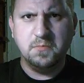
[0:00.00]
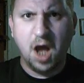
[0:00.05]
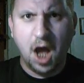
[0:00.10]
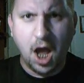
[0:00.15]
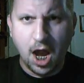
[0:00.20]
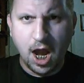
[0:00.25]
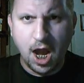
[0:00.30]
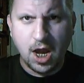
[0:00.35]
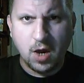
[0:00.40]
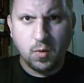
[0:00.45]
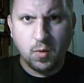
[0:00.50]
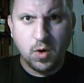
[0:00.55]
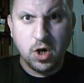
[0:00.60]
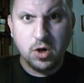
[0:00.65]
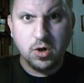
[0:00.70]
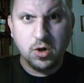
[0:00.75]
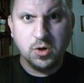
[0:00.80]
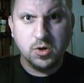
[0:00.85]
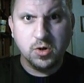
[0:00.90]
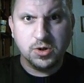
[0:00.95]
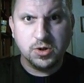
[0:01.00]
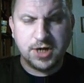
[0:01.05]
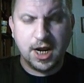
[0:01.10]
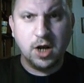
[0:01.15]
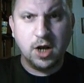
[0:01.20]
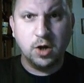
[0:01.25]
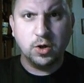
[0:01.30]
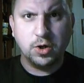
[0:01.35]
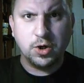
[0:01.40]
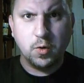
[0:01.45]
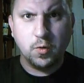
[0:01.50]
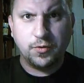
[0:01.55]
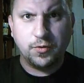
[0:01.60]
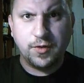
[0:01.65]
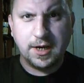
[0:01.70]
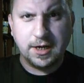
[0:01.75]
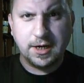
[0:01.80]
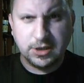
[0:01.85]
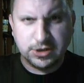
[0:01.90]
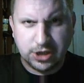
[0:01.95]
I will tell you
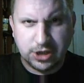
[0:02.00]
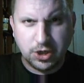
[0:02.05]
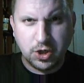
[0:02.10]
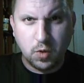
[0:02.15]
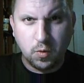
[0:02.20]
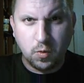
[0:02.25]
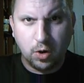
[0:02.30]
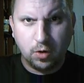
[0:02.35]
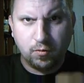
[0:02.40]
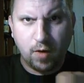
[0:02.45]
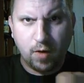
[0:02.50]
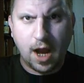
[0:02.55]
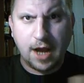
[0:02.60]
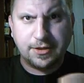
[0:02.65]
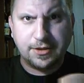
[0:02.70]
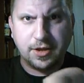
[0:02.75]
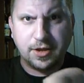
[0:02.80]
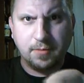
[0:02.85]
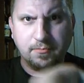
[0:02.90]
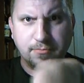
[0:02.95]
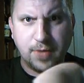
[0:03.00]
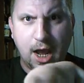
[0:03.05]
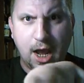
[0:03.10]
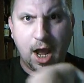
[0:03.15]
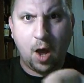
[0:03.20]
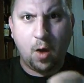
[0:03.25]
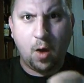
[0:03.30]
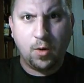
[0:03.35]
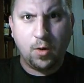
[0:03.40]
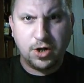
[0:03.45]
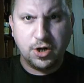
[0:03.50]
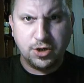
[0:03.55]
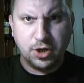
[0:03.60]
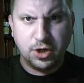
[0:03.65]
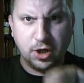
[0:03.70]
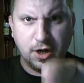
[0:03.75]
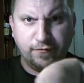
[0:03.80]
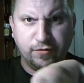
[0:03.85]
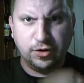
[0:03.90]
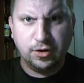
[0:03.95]
things, and you will write them down and
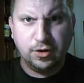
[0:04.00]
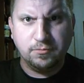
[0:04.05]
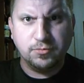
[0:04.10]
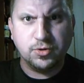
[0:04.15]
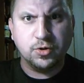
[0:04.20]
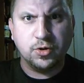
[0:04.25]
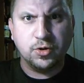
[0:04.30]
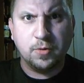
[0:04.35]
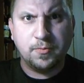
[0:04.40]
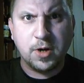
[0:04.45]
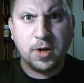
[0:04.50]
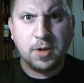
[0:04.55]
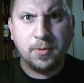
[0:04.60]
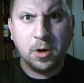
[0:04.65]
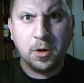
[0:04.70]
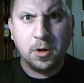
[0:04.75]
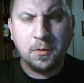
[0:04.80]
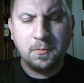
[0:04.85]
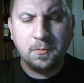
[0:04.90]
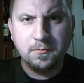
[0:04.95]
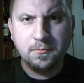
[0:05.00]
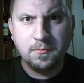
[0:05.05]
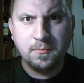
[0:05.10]
deliver them to the people.